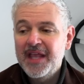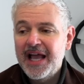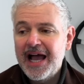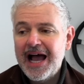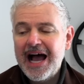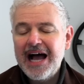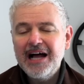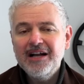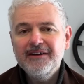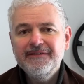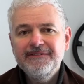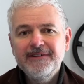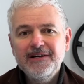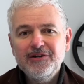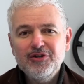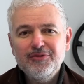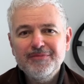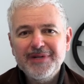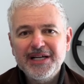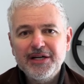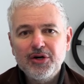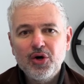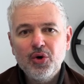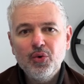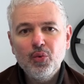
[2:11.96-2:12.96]
Alfa
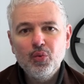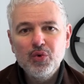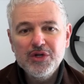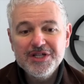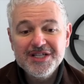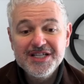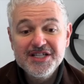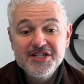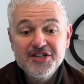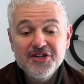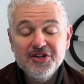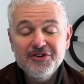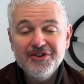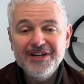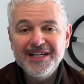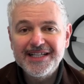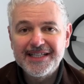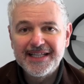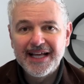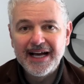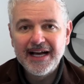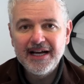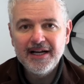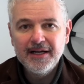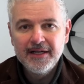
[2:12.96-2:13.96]
Romeo was doing
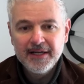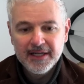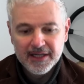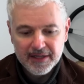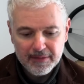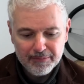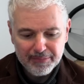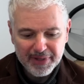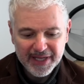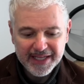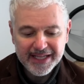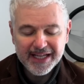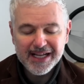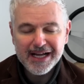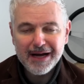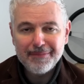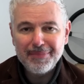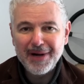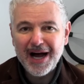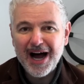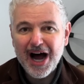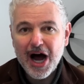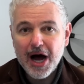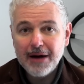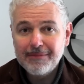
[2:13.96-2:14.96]
that, picking up
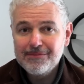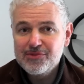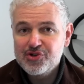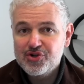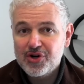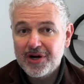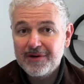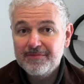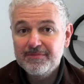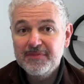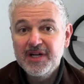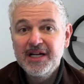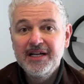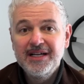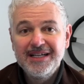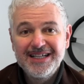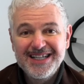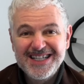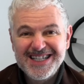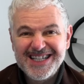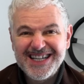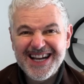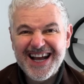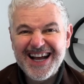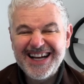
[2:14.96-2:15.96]
a humdrum
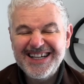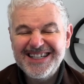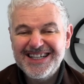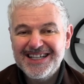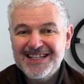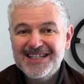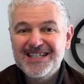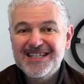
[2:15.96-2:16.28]
standard